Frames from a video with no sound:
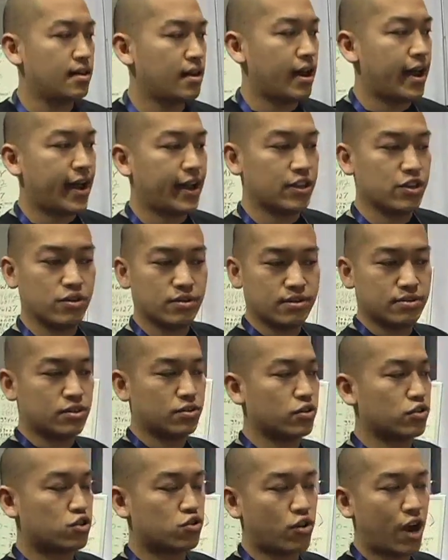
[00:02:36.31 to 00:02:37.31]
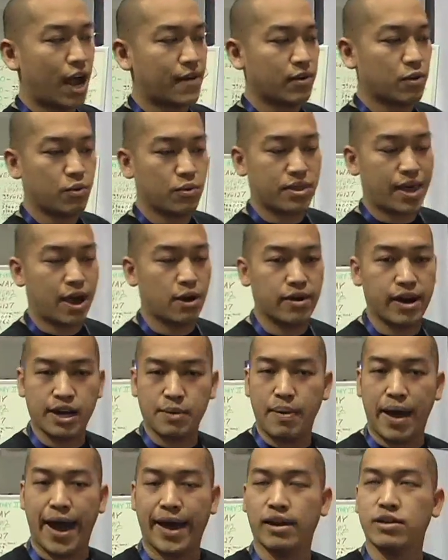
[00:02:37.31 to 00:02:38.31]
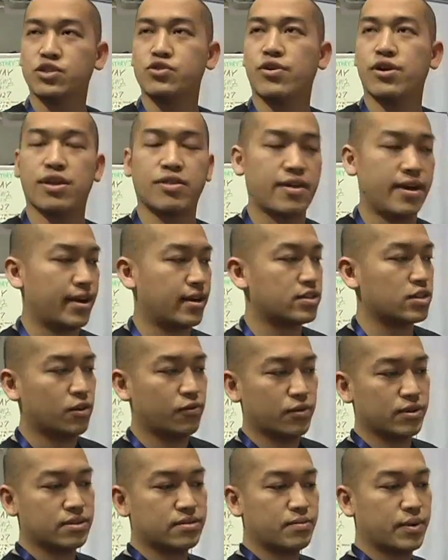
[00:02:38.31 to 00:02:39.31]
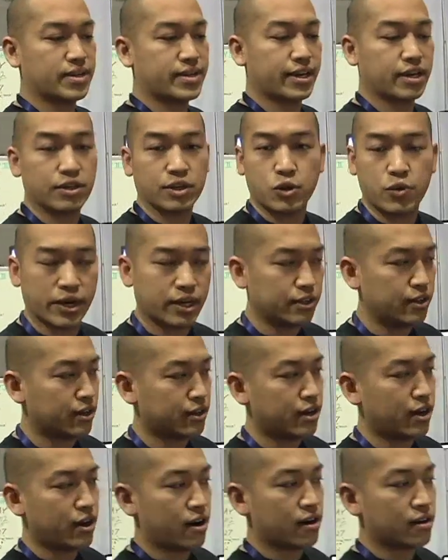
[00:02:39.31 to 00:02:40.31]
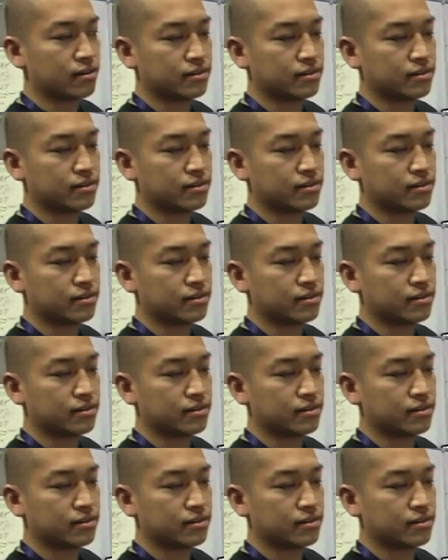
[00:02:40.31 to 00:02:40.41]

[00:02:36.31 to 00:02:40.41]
and you just drive it without any panels or anything. So if we can take a quick look here.